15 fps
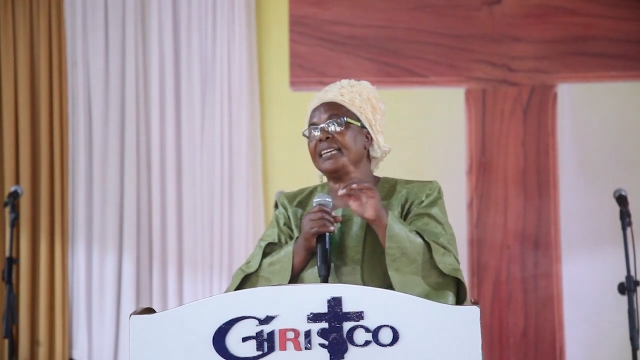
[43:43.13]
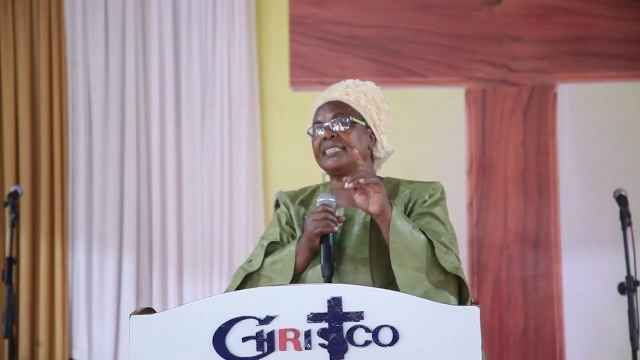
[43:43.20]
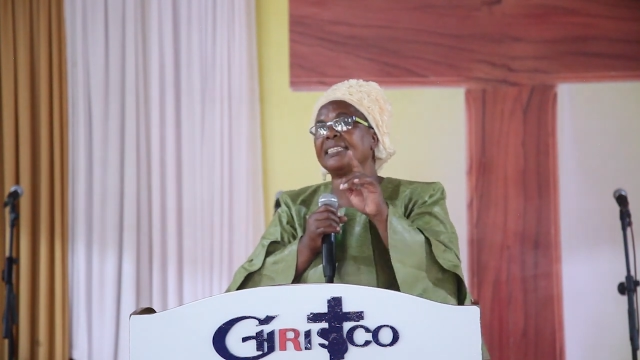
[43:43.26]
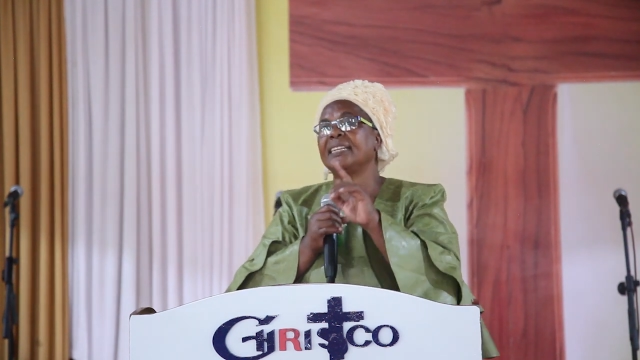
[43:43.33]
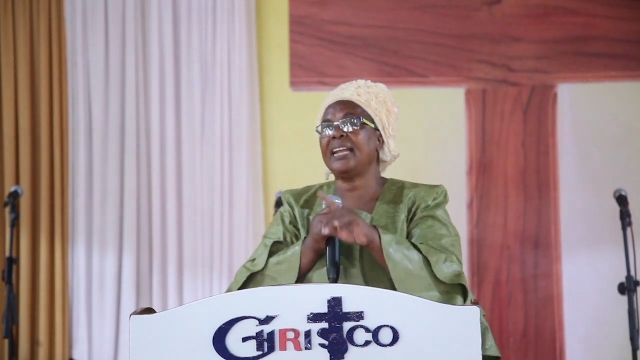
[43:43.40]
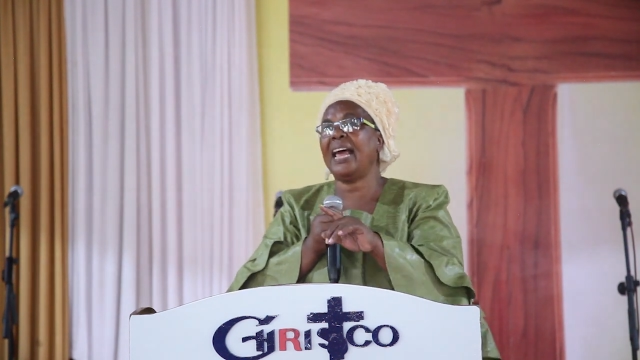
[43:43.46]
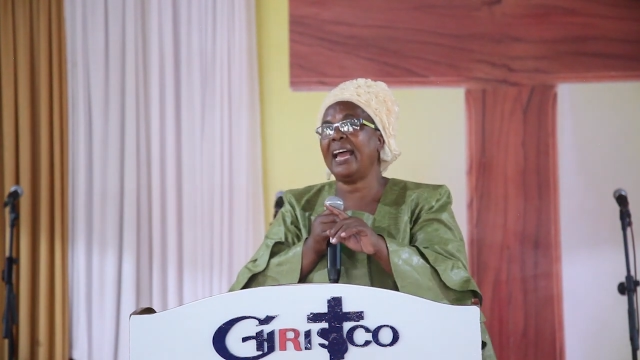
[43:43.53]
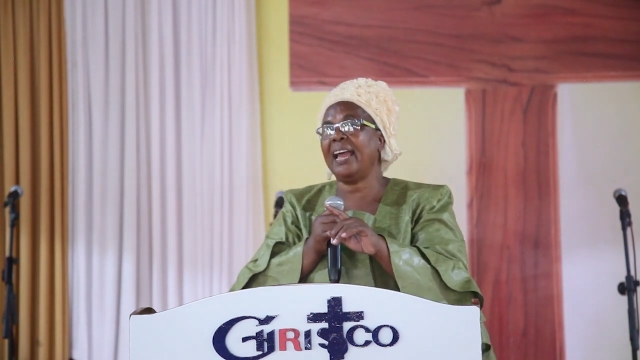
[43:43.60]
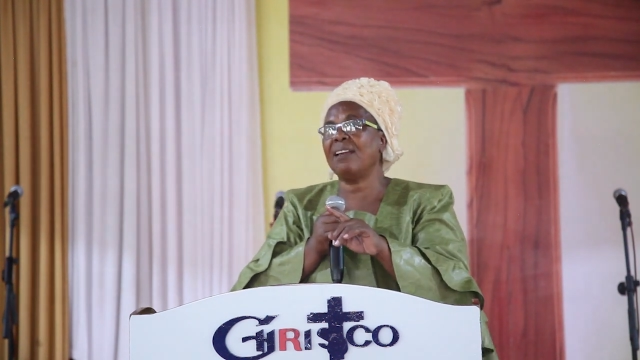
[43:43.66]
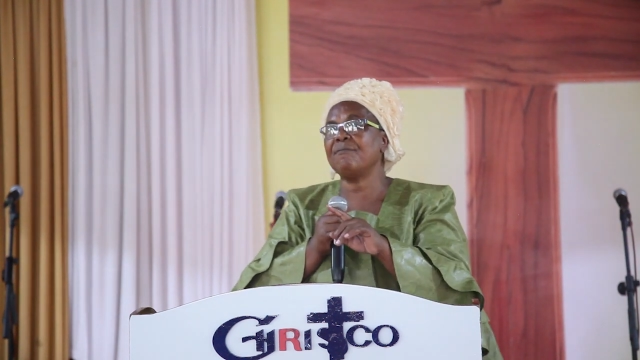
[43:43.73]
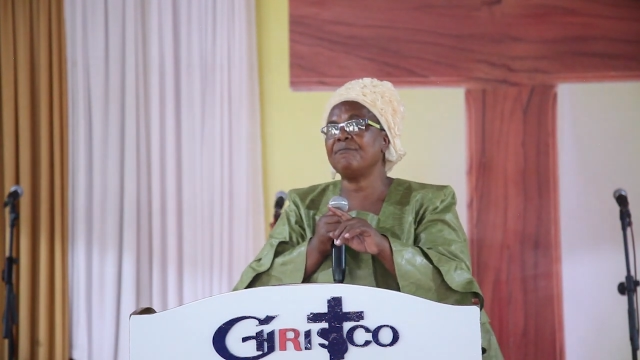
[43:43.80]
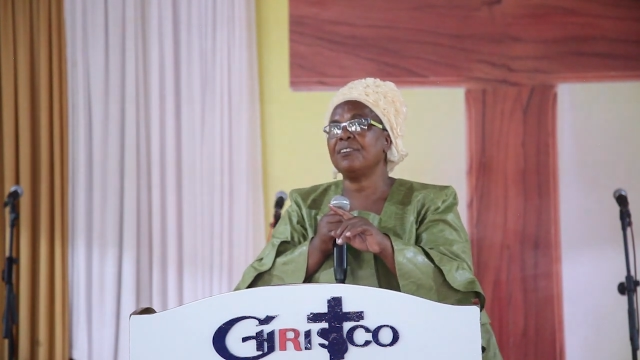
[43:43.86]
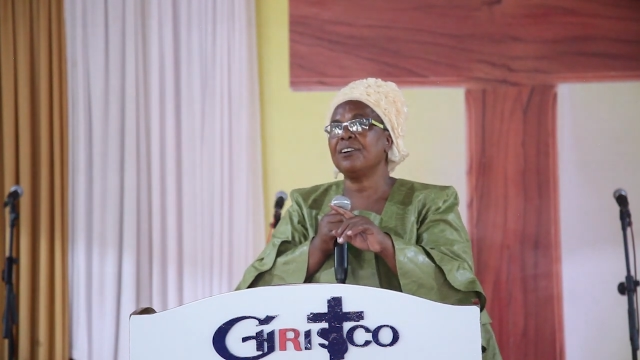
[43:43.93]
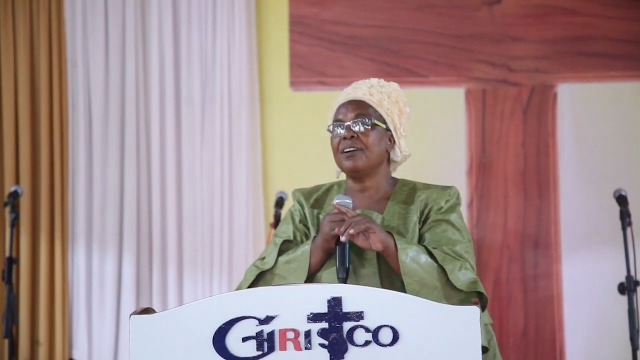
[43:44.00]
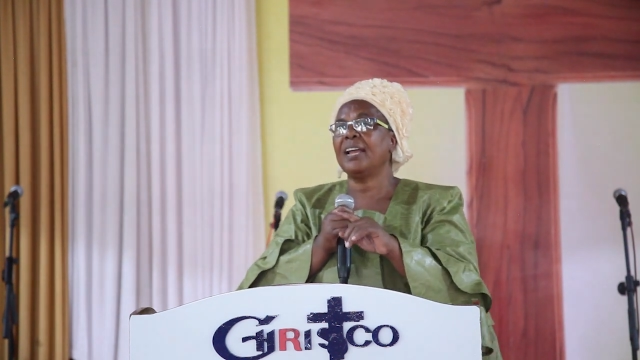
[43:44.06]
is
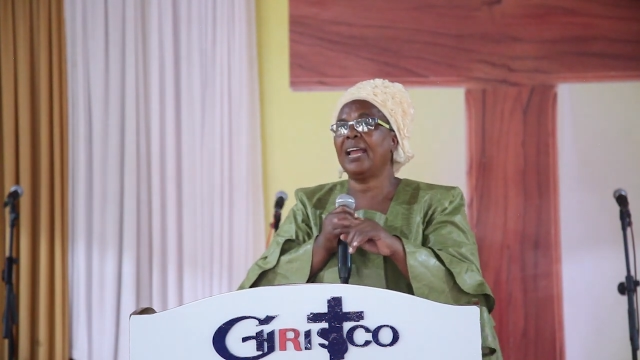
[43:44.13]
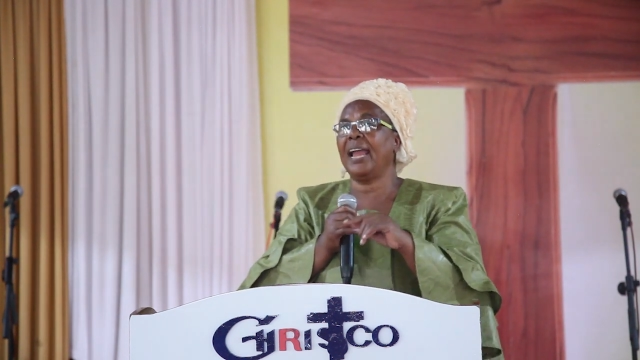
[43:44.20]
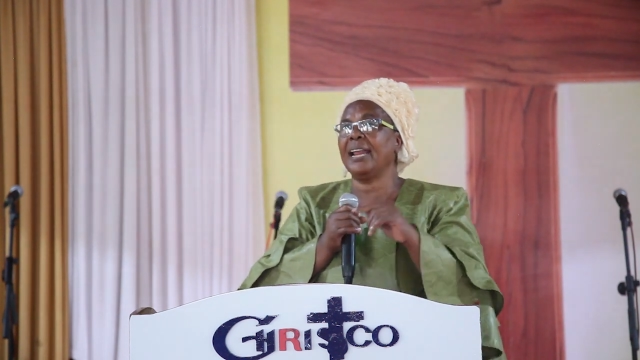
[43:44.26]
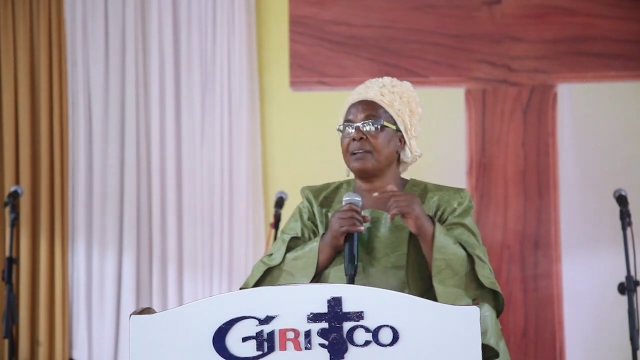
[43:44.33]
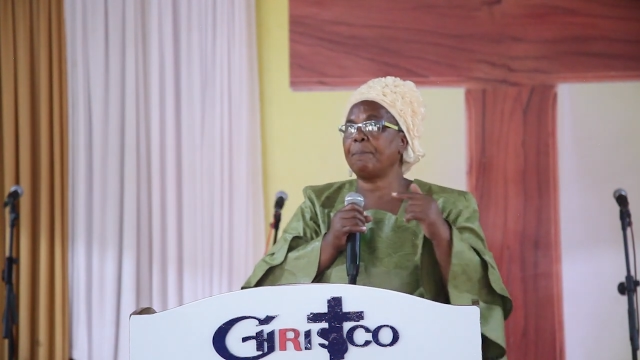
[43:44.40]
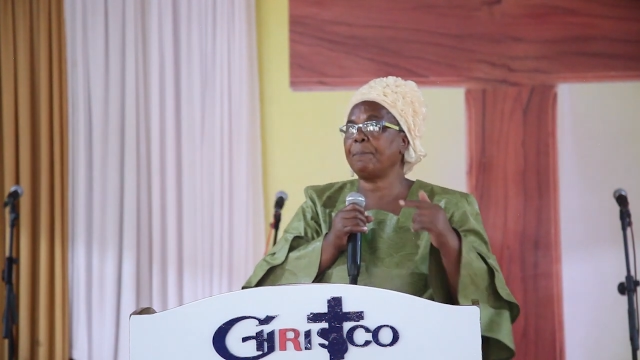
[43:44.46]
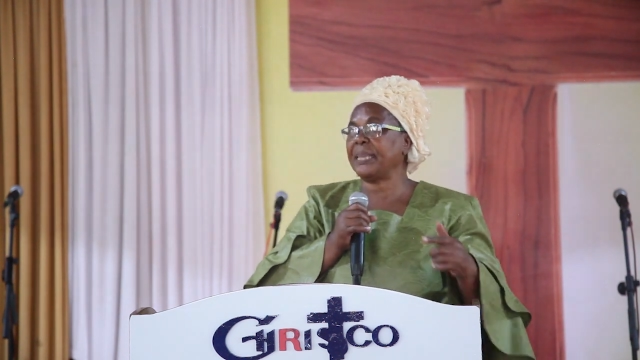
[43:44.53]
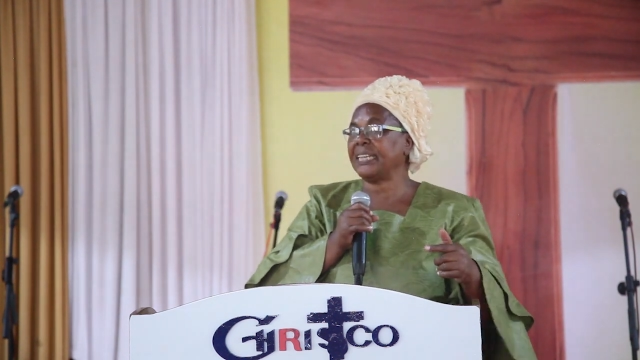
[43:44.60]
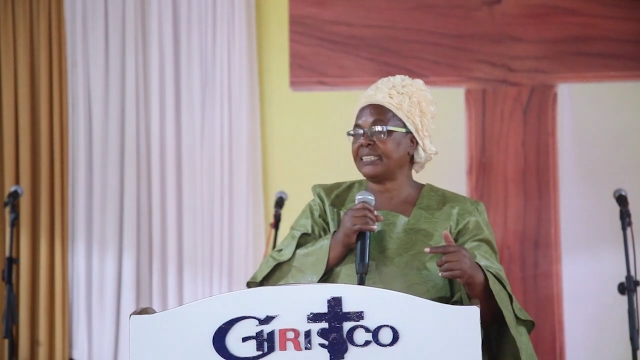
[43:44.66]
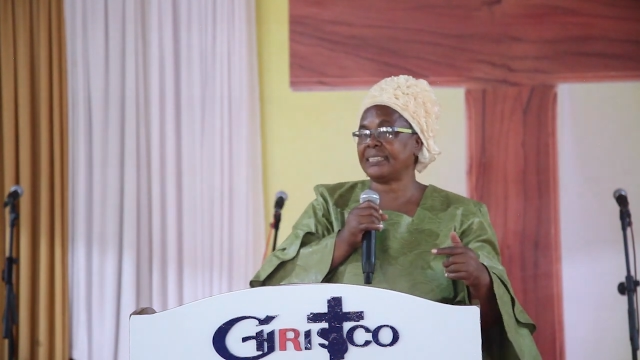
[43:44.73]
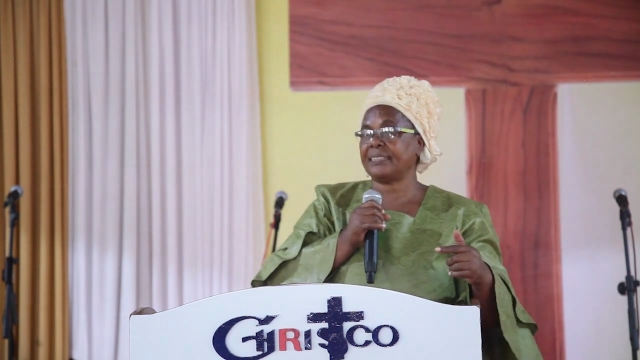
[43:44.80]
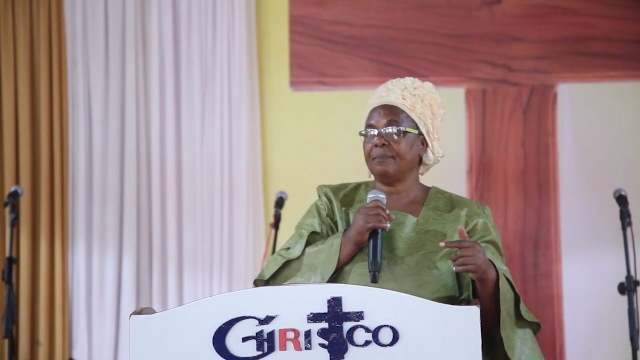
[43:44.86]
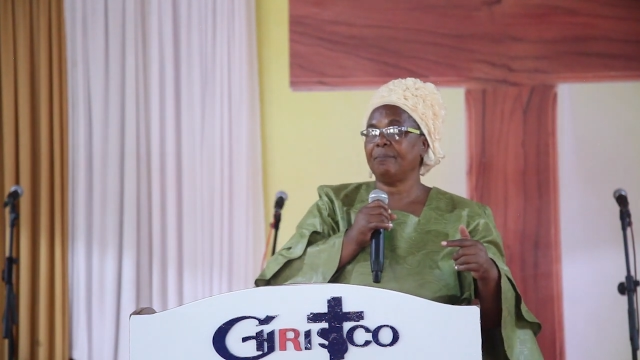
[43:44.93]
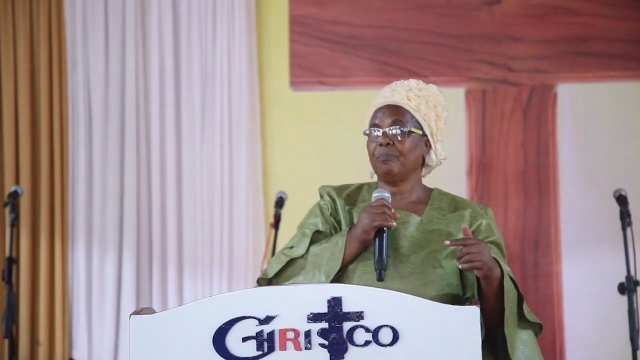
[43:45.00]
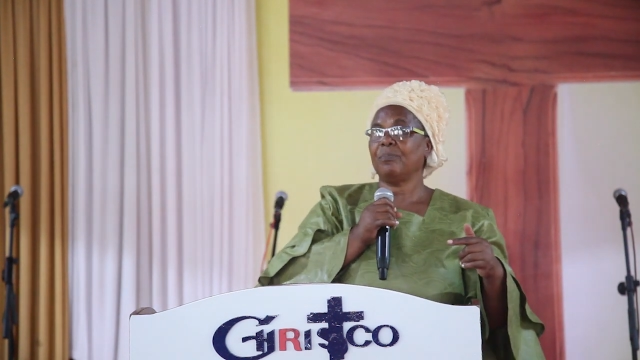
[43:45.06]
life and
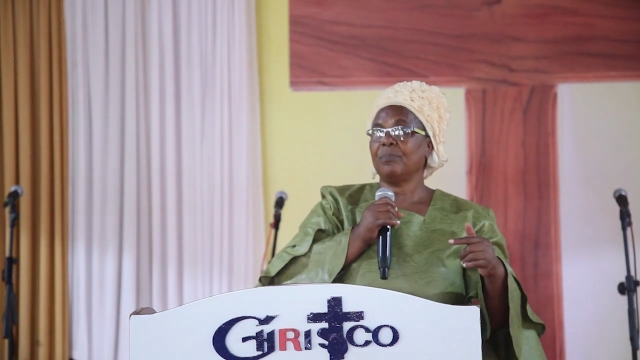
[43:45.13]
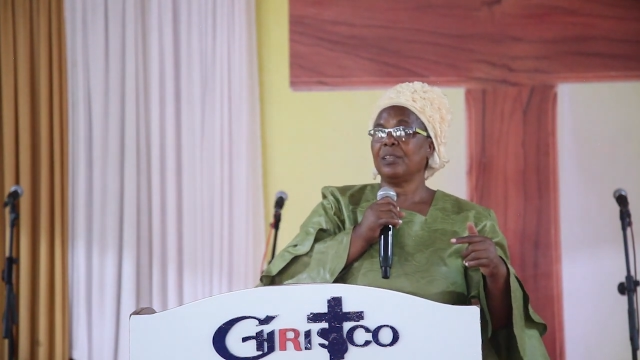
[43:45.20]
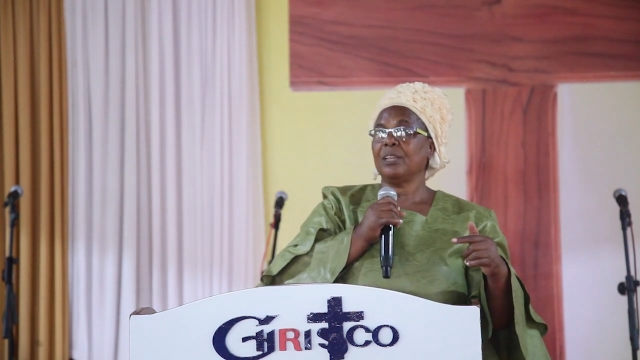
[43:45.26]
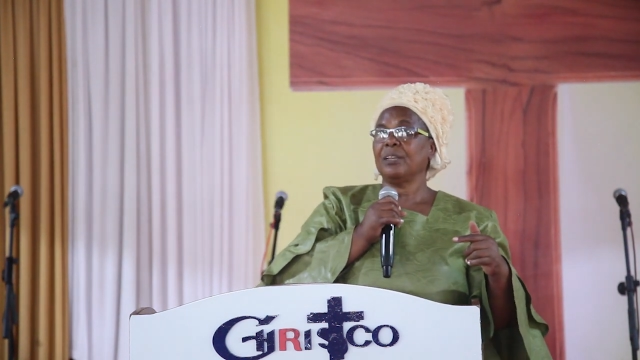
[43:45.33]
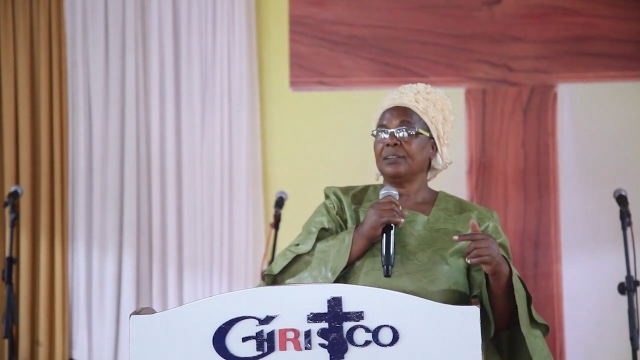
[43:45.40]
peace.